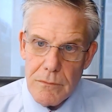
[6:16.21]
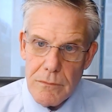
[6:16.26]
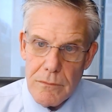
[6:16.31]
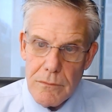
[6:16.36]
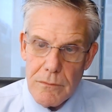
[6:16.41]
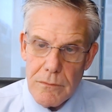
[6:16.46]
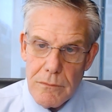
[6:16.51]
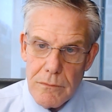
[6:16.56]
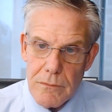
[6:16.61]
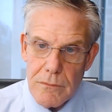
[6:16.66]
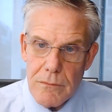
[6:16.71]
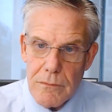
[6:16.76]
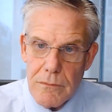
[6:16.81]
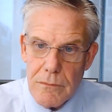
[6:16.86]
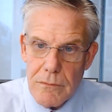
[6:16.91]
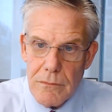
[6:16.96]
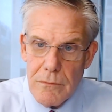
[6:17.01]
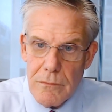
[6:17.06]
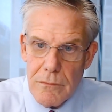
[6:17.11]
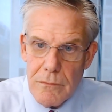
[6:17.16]

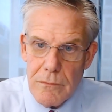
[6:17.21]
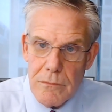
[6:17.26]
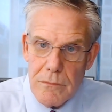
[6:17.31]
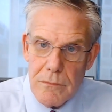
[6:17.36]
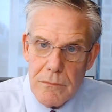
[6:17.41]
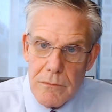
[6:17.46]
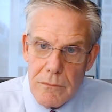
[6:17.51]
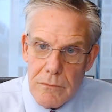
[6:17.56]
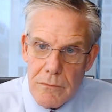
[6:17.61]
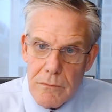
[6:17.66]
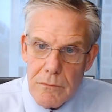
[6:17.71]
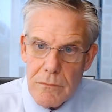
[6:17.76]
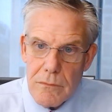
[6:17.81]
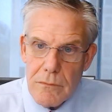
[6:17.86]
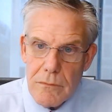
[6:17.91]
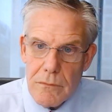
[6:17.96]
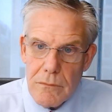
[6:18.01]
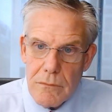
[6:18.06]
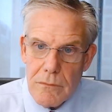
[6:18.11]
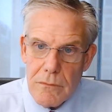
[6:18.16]

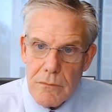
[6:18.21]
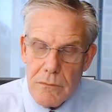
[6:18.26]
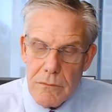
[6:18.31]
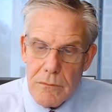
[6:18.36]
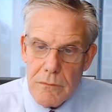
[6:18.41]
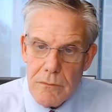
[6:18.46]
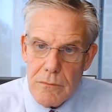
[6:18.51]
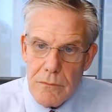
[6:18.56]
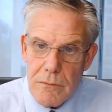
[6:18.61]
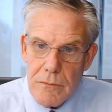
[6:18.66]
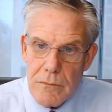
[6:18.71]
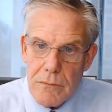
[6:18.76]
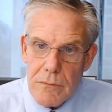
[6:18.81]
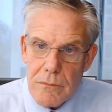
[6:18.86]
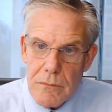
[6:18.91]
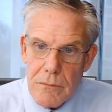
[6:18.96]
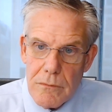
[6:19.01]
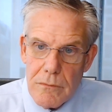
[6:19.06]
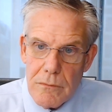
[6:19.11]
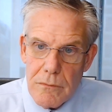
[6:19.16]

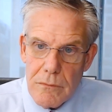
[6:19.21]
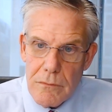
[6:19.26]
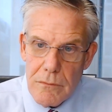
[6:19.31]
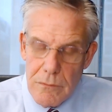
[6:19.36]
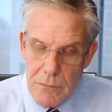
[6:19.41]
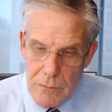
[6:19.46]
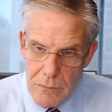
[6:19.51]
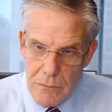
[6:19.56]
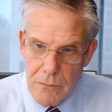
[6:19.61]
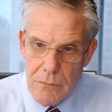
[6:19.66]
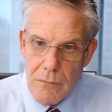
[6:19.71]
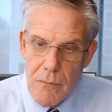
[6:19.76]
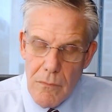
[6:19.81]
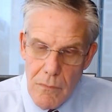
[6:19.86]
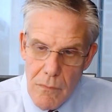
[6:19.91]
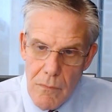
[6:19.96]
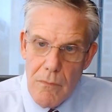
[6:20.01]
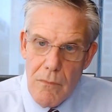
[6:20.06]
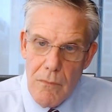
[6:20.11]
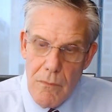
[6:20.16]

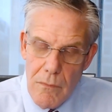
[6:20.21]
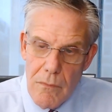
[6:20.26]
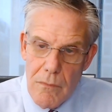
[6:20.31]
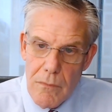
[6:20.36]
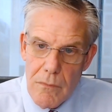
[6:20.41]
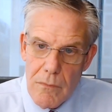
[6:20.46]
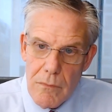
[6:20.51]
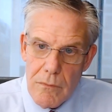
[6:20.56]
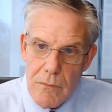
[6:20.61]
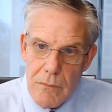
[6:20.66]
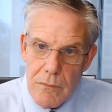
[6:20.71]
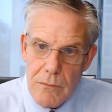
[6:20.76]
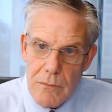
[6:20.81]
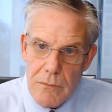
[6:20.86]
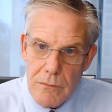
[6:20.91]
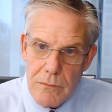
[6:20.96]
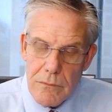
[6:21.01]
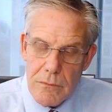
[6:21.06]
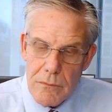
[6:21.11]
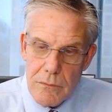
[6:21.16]

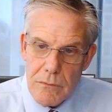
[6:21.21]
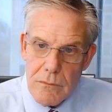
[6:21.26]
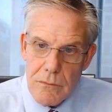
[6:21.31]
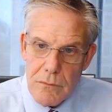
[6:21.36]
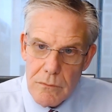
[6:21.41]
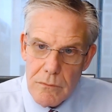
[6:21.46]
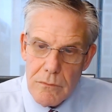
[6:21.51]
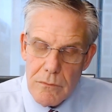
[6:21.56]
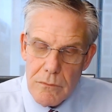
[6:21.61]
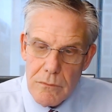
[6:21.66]
No words are spoken by the person on screen.